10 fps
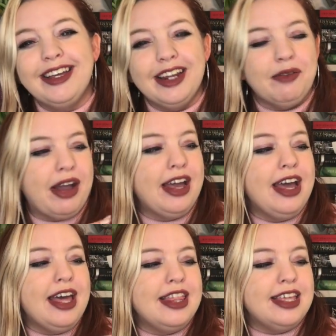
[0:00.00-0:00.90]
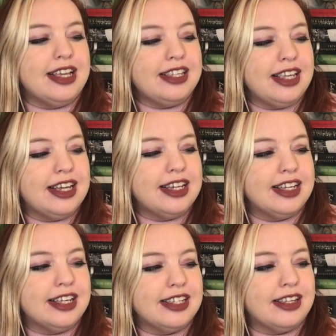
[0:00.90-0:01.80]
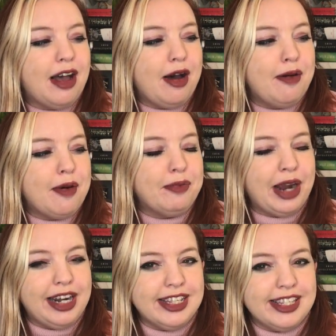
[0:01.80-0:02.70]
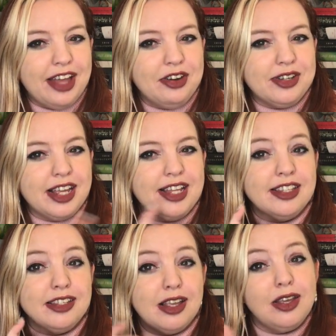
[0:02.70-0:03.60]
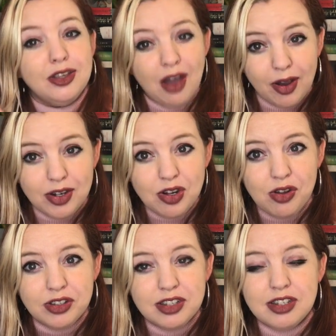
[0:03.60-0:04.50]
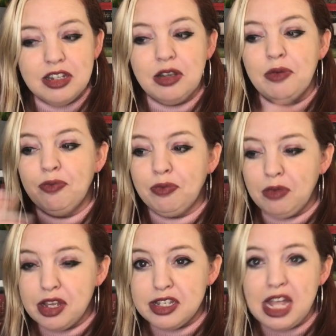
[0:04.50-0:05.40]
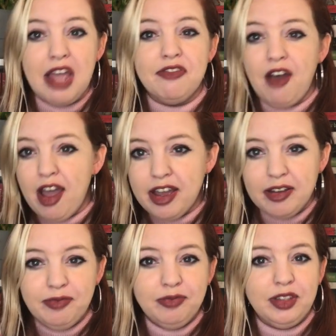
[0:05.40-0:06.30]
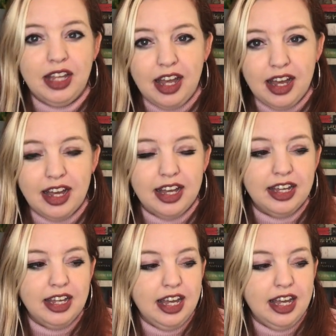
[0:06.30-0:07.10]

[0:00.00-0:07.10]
anyway, this is um, Brandon Sanderson's young adult sci-fi, uh,